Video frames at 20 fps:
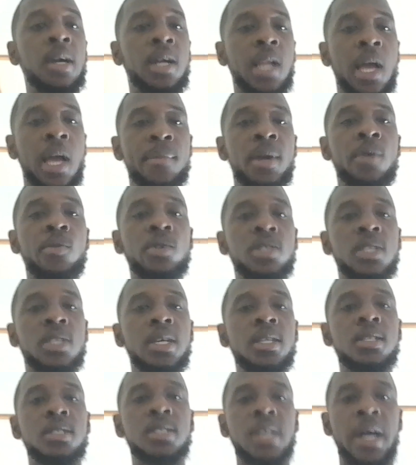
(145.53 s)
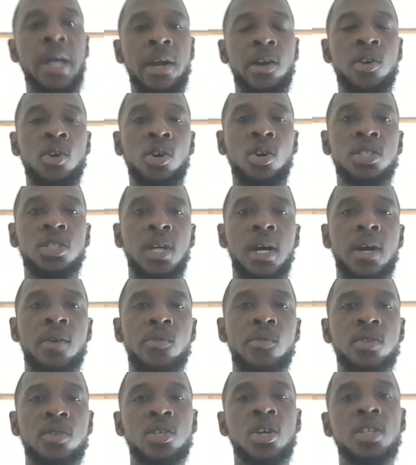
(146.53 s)
Climate resilience agriculture,
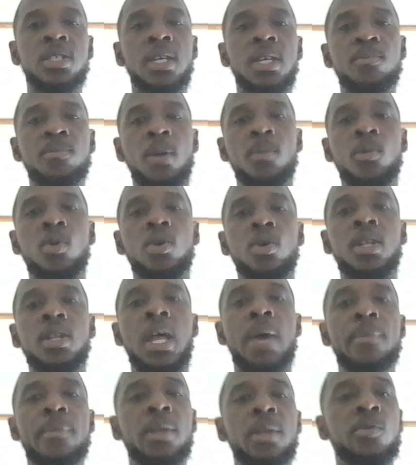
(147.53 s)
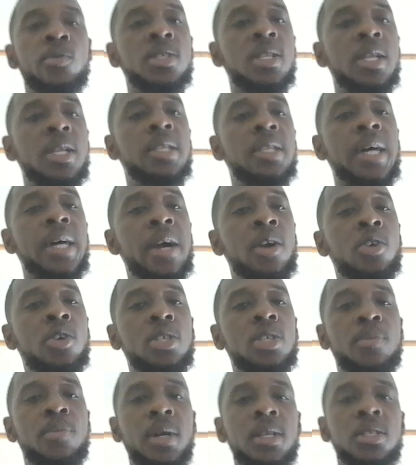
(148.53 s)
research and promote climate resilient
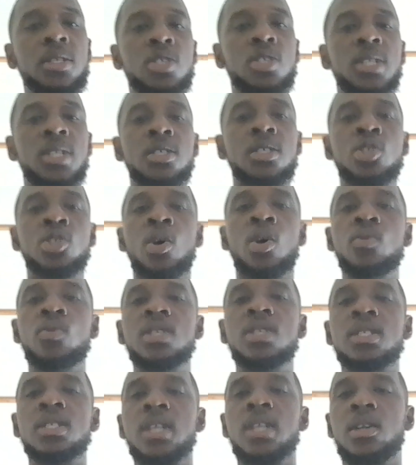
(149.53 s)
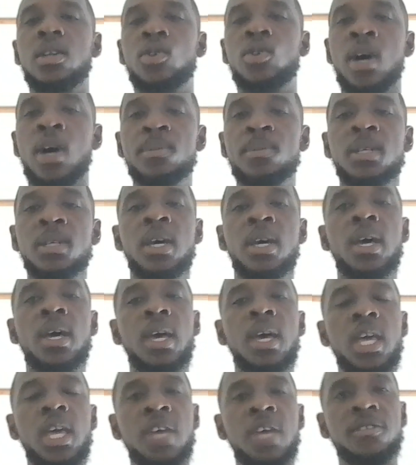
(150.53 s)
agriculture practices such as drought resistant crops,
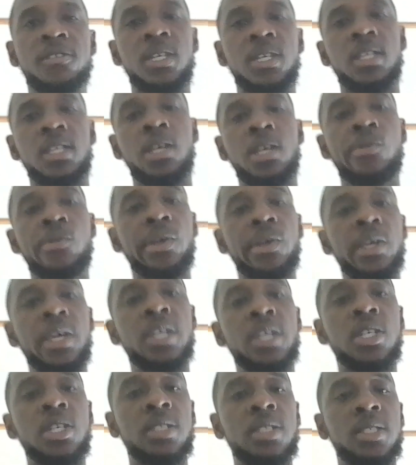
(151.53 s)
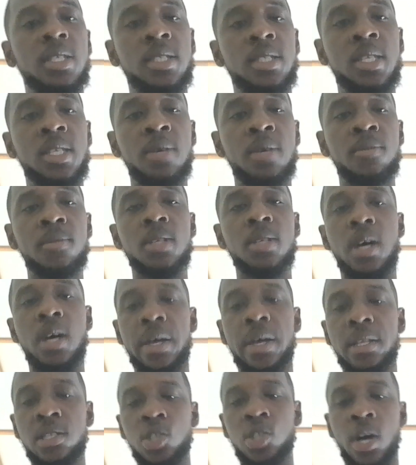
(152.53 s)
efficient irrigation systems,
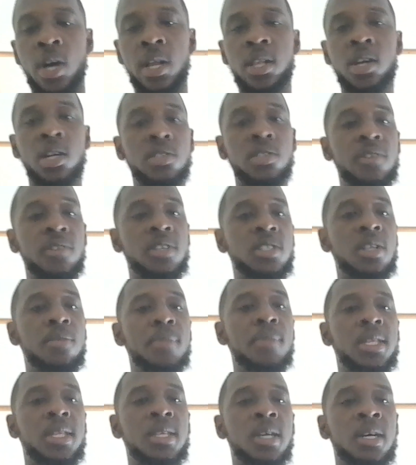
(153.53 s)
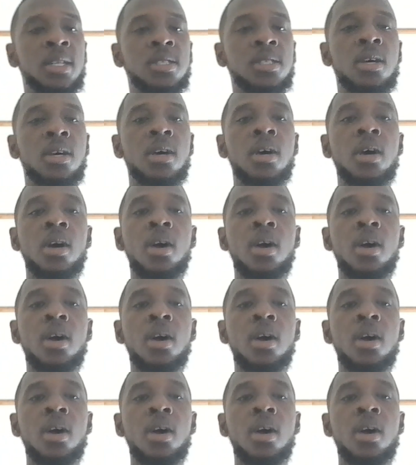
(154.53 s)
and soil conservation methods.